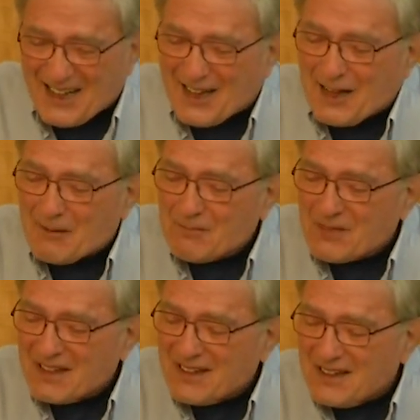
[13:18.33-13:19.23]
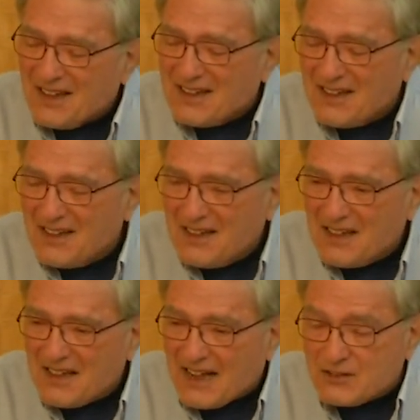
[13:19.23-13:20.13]
uh,
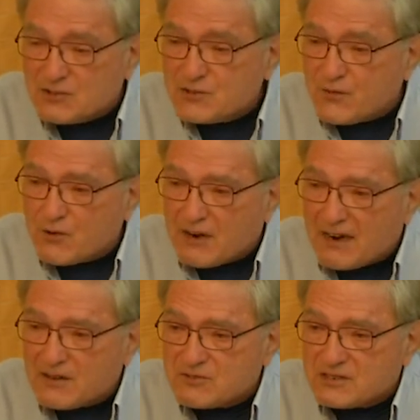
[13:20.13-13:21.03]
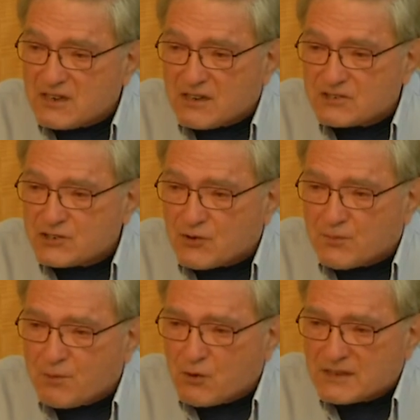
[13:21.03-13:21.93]
and those four hours are so
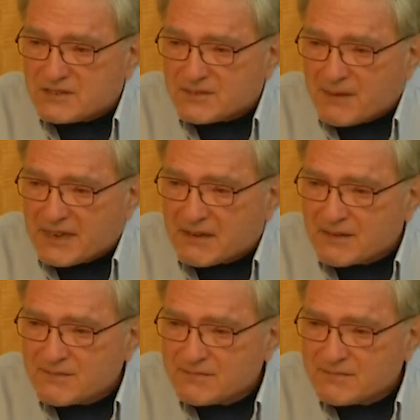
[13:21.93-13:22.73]
important to me.